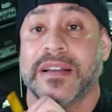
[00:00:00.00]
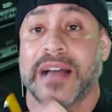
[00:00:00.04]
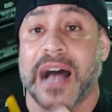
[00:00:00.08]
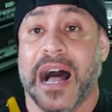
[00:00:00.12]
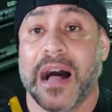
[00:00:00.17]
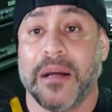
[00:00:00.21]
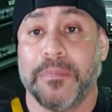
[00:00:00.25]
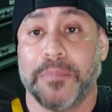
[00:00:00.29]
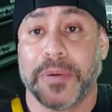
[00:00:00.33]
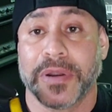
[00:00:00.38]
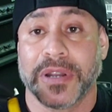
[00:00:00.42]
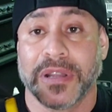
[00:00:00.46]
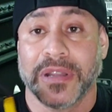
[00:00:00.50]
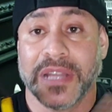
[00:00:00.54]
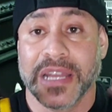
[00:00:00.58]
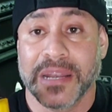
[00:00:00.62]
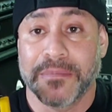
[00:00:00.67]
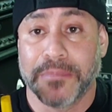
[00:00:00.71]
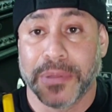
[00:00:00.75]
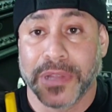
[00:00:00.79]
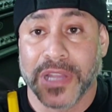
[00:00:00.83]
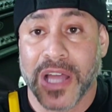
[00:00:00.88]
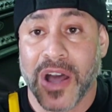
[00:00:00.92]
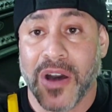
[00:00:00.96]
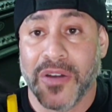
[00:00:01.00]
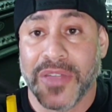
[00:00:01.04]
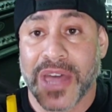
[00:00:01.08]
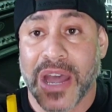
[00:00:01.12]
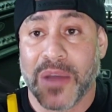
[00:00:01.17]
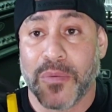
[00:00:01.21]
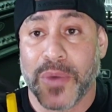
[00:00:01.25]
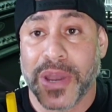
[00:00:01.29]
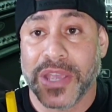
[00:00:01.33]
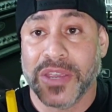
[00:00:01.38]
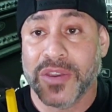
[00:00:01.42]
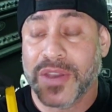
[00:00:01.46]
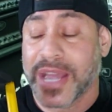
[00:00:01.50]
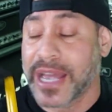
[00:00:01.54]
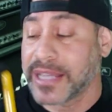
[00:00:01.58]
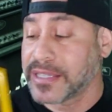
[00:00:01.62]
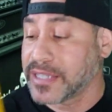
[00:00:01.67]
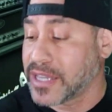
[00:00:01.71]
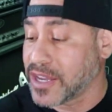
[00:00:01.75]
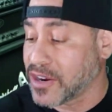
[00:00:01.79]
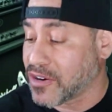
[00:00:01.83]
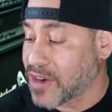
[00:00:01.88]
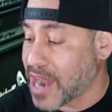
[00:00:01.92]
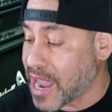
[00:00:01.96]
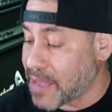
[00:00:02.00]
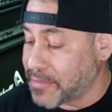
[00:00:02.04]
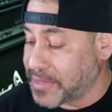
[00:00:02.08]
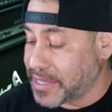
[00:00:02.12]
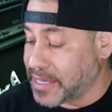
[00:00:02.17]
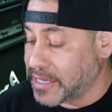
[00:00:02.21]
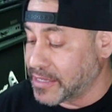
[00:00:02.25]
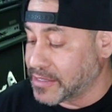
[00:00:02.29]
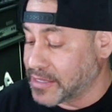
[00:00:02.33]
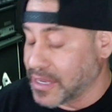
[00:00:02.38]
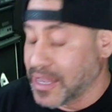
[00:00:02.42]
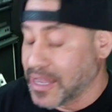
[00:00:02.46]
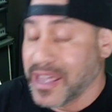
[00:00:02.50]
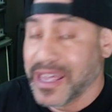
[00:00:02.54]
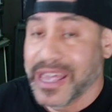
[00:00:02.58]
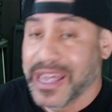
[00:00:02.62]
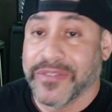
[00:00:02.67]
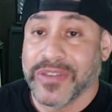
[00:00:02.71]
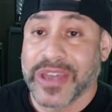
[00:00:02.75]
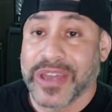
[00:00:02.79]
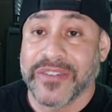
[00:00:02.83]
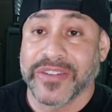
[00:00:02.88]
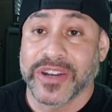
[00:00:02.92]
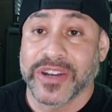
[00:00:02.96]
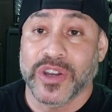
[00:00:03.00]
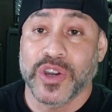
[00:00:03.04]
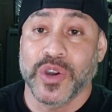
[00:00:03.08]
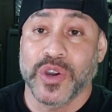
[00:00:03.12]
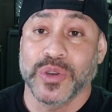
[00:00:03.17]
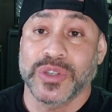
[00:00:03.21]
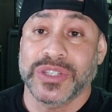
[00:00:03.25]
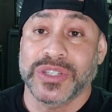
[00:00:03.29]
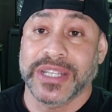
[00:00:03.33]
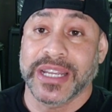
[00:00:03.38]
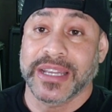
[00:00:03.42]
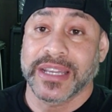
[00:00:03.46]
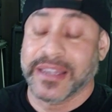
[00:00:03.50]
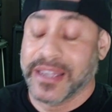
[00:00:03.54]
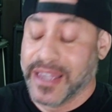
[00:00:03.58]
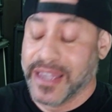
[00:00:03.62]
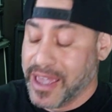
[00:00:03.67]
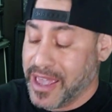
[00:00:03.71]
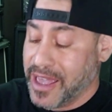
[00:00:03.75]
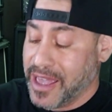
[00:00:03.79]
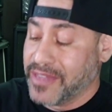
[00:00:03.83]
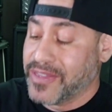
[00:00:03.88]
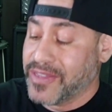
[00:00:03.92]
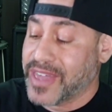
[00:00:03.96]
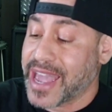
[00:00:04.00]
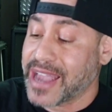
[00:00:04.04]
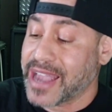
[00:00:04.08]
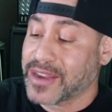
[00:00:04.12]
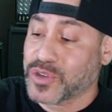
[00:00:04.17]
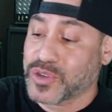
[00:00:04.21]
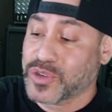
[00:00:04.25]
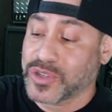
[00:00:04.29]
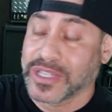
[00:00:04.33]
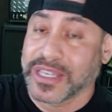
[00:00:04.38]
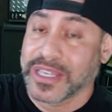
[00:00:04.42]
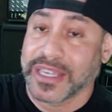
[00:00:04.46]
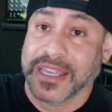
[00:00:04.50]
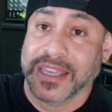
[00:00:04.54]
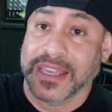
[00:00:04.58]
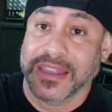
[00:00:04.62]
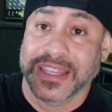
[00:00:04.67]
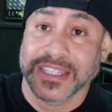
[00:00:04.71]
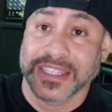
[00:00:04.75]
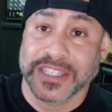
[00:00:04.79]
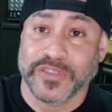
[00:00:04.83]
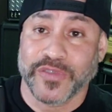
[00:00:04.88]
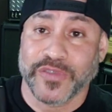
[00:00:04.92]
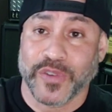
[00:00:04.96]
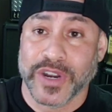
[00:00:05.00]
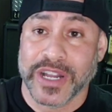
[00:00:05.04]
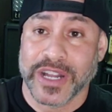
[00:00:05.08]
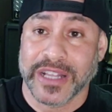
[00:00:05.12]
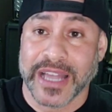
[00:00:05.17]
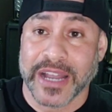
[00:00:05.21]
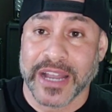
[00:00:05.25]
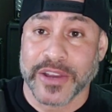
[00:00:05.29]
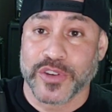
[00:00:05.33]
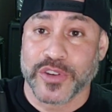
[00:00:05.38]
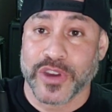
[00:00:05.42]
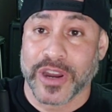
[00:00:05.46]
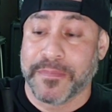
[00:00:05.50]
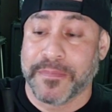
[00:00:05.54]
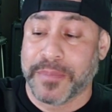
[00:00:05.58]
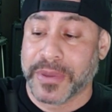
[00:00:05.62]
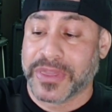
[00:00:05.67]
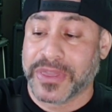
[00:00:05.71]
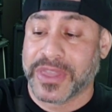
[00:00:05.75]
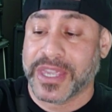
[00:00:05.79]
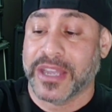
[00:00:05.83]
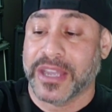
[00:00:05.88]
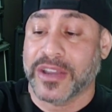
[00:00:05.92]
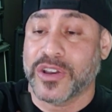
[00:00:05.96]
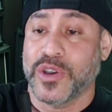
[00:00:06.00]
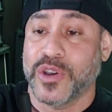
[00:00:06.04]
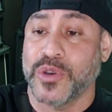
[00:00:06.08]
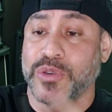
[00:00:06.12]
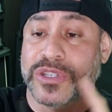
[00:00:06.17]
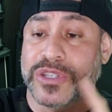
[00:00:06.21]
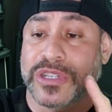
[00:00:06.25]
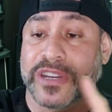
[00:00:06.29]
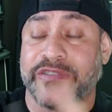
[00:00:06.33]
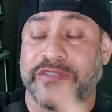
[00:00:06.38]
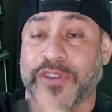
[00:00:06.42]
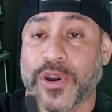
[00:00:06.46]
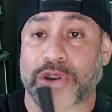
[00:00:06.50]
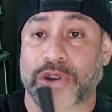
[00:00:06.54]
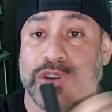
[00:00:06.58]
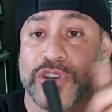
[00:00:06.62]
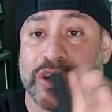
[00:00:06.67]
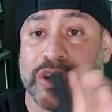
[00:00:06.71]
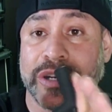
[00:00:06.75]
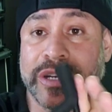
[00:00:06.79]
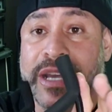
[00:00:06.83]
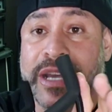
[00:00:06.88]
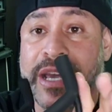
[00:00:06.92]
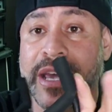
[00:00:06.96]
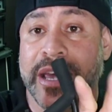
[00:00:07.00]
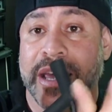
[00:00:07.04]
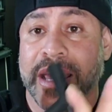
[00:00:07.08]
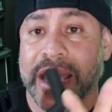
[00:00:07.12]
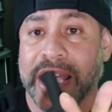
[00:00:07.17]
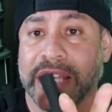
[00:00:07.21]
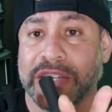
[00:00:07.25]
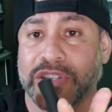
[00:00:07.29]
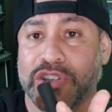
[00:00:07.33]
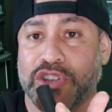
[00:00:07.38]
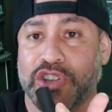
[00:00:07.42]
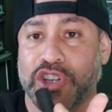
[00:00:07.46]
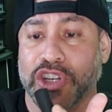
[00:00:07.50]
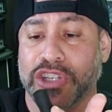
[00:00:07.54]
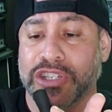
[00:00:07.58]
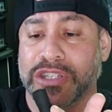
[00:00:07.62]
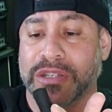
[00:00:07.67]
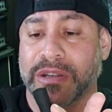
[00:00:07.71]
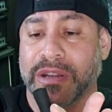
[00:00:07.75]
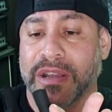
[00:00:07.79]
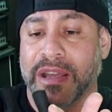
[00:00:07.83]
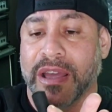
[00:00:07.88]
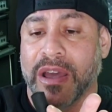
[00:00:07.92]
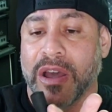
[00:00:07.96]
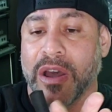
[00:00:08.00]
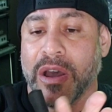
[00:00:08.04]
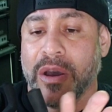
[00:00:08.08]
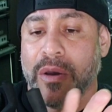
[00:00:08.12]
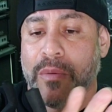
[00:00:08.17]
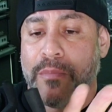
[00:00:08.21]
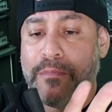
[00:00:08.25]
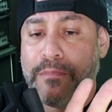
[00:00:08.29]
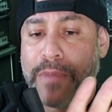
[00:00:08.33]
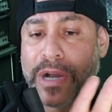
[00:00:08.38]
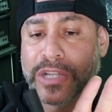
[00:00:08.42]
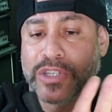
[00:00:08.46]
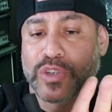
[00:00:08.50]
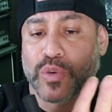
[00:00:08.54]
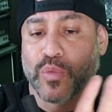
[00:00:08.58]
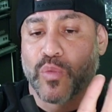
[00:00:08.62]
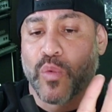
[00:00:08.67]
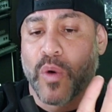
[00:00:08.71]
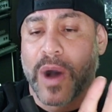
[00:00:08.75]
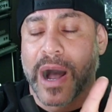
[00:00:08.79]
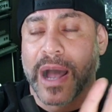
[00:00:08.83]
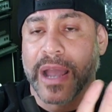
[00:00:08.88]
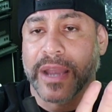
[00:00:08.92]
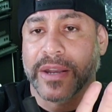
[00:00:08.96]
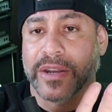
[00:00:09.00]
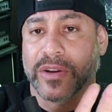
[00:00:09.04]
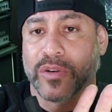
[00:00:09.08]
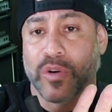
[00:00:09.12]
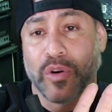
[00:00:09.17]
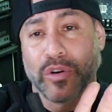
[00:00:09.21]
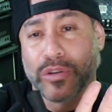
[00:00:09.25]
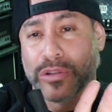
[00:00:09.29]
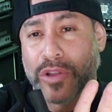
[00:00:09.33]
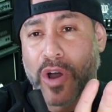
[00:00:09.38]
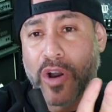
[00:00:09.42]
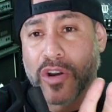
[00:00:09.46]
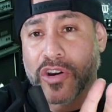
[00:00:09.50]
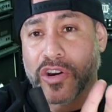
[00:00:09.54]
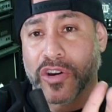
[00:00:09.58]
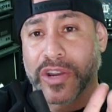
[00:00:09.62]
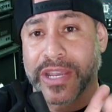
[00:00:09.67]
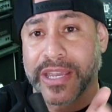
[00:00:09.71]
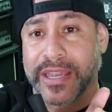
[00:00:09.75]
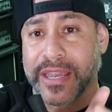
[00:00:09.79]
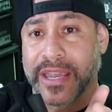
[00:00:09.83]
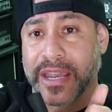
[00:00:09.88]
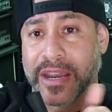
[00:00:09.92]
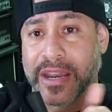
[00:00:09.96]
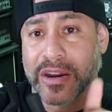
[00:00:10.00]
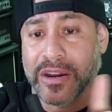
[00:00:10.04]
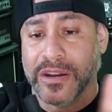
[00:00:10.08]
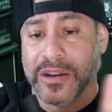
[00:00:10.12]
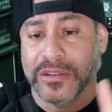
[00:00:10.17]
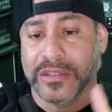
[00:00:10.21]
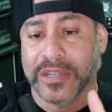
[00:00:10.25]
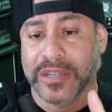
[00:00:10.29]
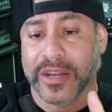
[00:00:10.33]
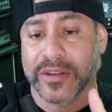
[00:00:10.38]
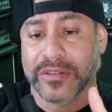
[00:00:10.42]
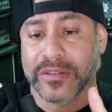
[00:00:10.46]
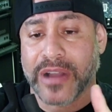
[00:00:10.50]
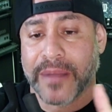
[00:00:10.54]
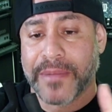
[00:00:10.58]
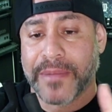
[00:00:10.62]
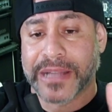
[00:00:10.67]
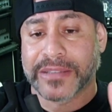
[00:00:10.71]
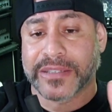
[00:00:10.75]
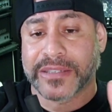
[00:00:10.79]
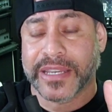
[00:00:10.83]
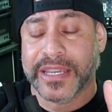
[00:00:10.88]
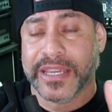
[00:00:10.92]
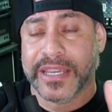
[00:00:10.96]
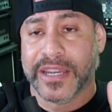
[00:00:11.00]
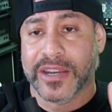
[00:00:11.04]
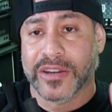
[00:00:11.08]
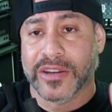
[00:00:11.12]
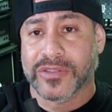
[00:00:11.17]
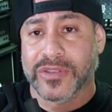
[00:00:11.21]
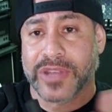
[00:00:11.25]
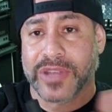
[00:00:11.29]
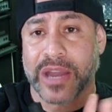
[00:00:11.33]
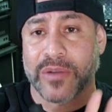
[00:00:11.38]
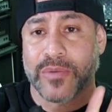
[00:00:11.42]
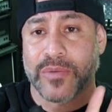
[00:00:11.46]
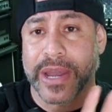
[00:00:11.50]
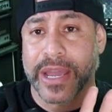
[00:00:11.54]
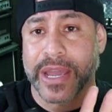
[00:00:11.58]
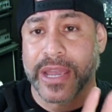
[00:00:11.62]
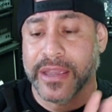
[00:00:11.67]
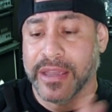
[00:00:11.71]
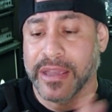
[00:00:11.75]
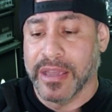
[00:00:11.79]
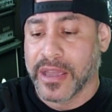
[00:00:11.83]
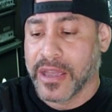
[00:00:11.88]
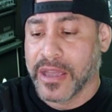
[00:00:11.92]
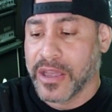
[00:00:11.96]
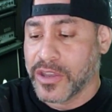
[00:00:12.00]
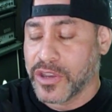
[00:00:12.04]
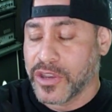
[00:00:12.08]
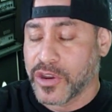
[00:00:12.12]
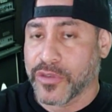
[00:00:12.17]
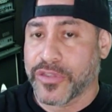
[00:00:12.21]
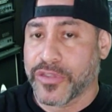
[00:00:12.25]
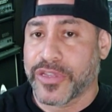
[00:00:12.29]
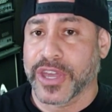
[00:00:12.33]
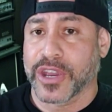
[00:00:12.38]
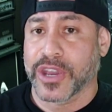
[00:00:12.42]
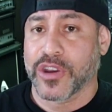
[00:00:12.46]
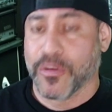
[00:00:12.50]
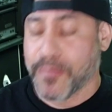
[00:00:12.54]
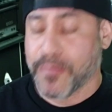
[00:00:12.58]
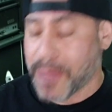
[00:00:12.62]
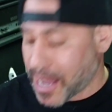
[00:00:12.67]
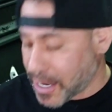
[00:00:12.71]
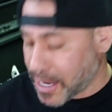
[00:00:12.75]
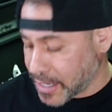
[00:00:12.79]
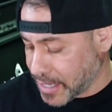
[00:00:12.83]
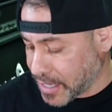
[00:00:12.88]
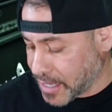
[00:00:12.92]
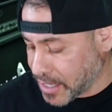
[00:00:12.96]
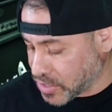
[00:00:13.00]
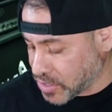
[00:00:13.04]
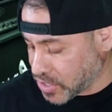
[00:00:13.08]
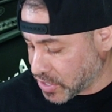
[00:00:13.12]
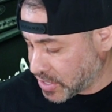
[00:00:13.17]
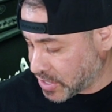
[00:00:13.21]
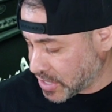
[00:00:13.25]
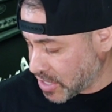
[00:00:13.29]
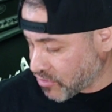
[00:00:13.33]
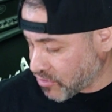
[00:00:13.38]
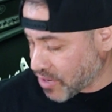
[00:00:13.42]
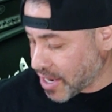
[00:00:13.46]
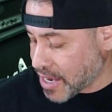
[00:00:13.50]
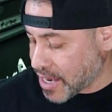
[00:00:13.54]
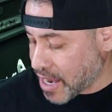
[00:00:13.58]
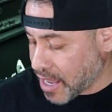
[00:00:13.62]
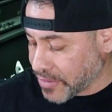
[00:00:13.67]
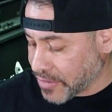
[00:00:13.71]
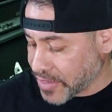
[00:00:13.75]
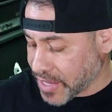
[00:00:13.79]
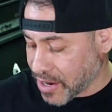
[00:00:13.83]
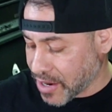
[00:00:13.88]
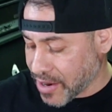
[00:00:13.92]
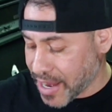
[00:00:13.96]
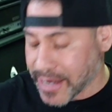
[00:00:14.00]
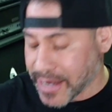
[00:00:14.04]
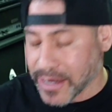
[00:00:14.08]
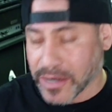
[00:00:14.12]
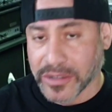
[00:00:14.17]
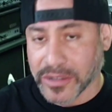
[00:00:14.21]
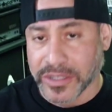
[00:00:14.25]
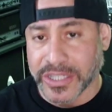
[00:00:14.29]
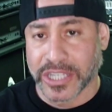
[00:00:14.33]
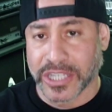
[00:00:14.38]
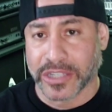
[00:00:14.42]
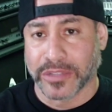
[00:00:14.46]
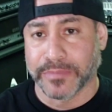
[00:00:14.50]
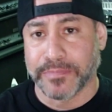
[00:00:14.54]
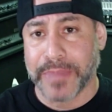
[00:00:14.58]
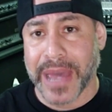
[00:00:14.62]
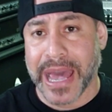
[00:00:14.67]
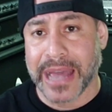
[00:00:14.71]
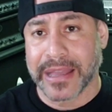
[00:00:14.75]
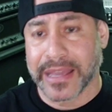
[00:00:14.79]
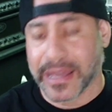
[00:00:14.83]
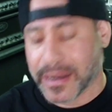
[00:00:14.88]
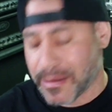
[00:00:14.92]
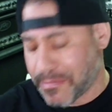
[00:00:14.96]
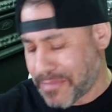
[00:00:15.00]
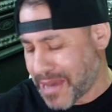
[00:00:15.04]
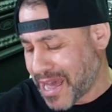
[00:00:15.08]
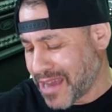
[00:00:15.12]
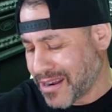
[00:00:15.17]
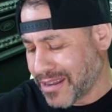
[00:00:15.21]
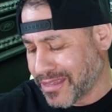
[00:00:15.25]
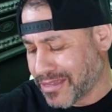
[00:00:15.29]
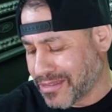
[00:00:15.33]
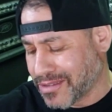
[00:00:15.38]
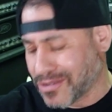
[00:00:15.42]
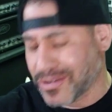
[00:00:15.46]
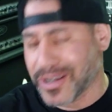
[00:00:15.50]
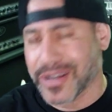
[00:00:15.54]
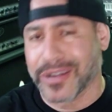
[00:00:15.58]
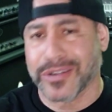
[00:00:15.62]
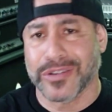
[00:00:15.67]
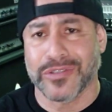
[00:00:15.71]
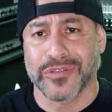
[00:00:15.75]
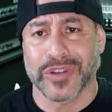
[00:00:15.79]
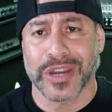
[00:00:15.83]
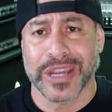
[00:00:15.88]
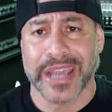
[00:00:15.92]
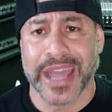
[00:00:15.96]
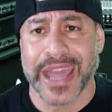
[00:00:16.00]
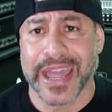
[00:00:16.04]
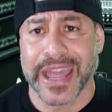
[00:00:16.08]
I'll put a link below. That way you guys can grab these. If you have an acoustic, they actually, this is for an electric, but the acoustic version is just much wider or longer here. It'll come out to here. So that way your thicker body can just sit right on there and it'll tilt back at about a 30-degree